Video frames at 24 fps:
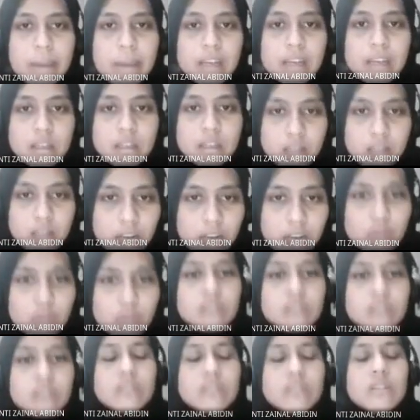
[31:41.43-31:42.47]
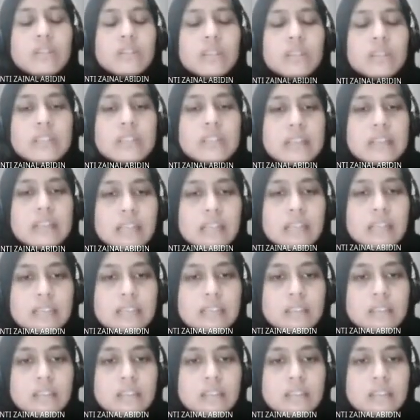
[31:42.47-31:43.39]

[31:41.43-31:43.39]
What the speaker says: account class.